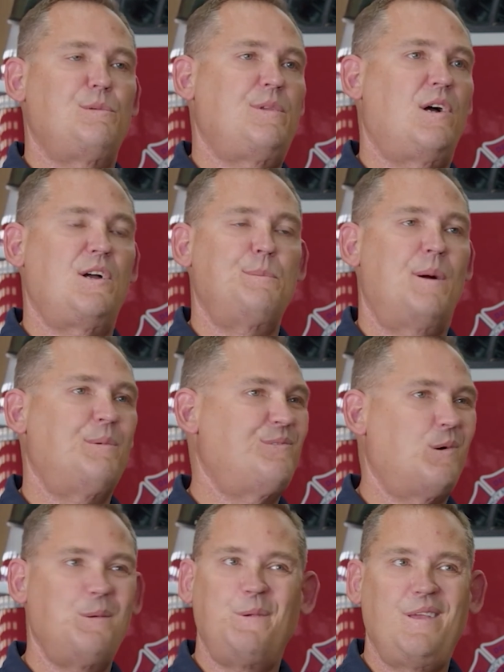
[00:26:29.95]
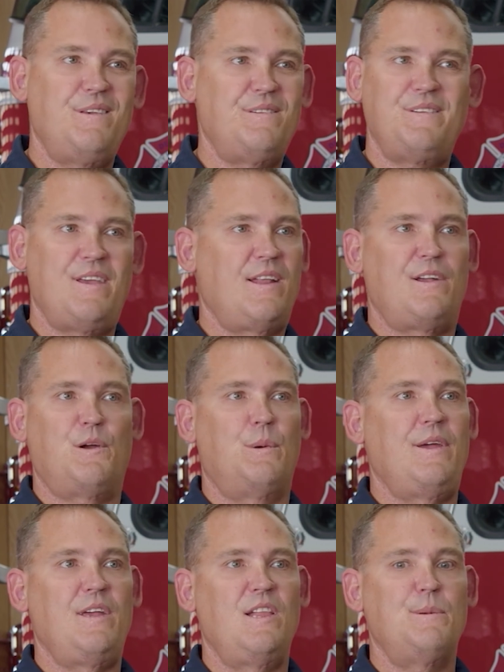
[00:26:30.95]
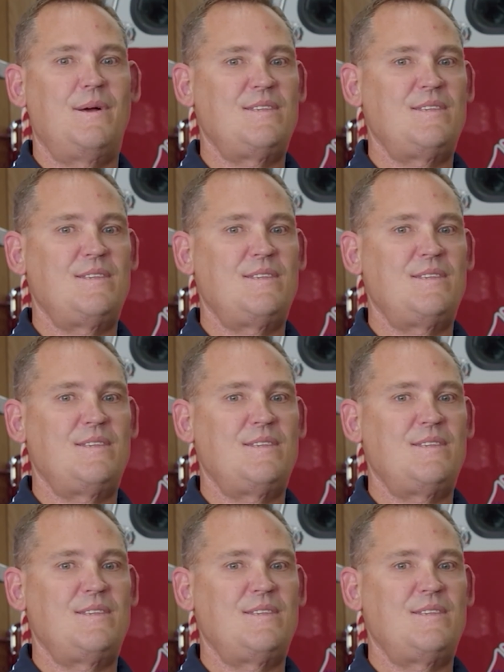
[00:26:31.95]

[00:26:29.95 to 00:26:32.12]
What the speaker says: that we talk about before we really even get in curriculum,